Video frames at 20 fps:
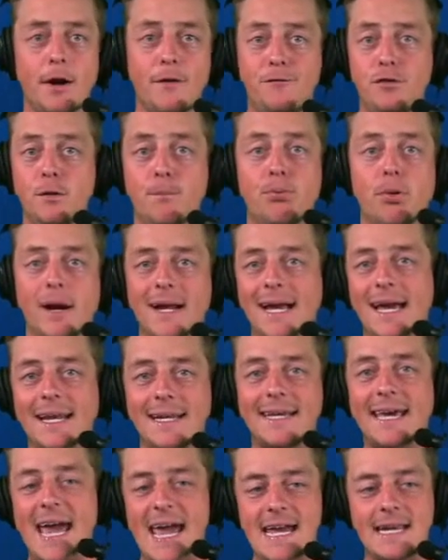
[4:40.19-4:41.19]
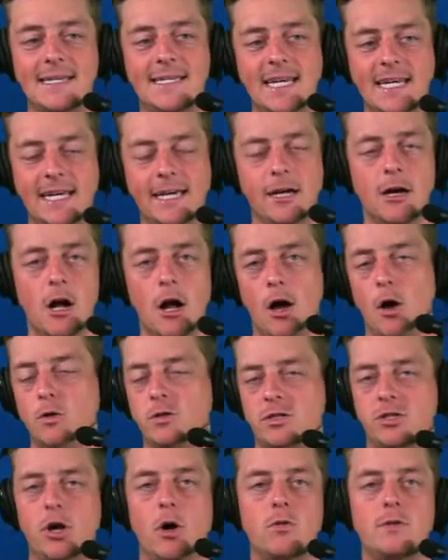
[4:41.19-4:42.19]
If you bring in KD,
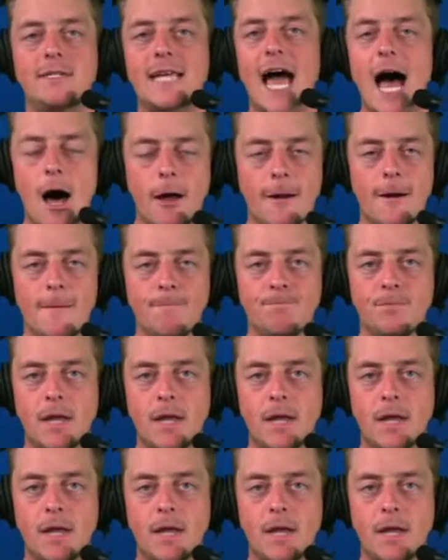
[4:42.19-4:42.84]
who's no doubt